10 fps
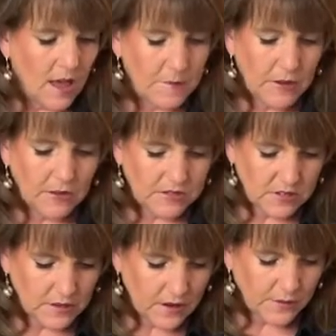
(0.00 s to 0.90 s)
Here's
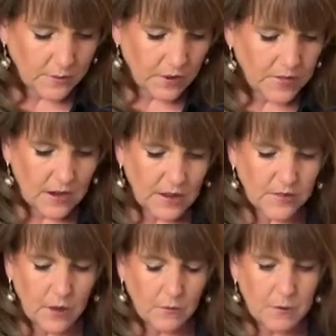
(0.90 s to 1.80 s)
another one that I
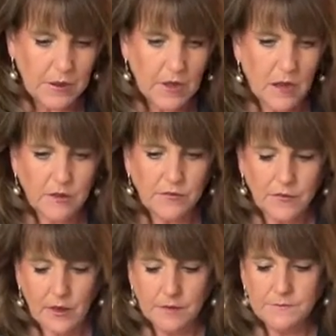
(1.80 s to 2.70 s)
thought would be kind of
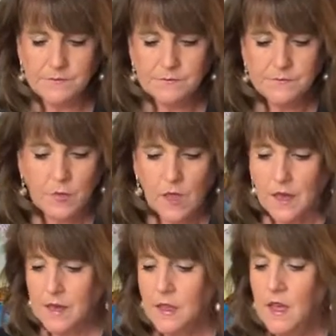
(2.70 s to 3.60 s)
fun.
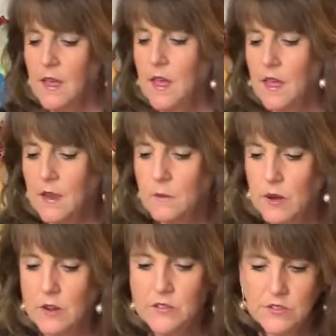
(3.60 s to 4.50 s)
Okay, and what
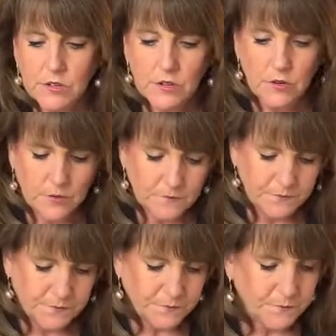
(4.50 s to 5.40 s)
I'll do
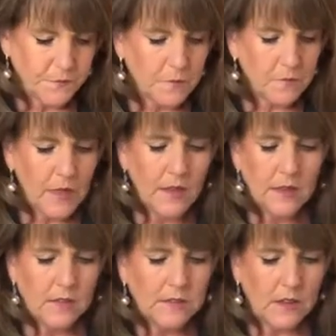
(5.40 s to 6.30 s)

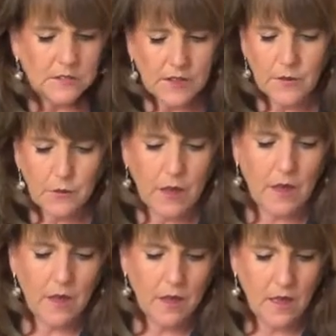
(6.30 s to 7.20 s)
is I'll say,
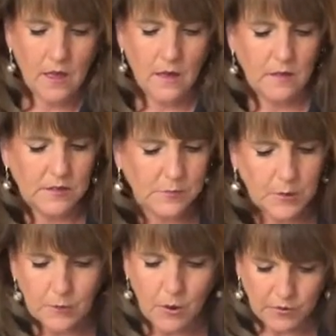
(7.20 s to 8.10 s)
okay, let's
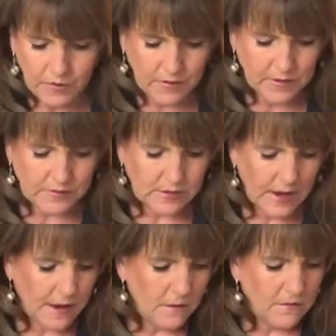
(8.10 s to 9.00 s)
put both of these
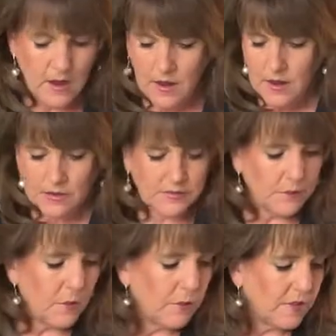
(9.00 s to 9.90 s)
down and see
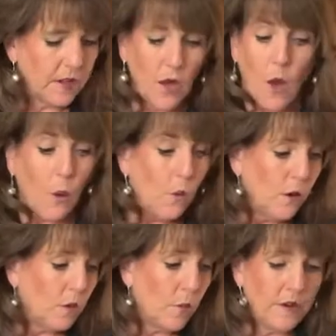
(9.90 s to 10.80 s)
what we think.
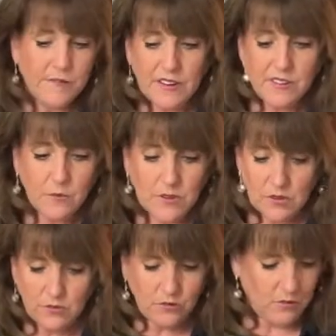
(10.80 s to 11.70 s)
Or what if I do a
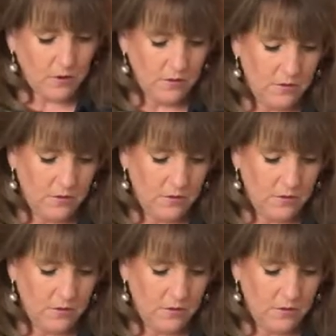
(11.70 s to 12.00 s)
neutral?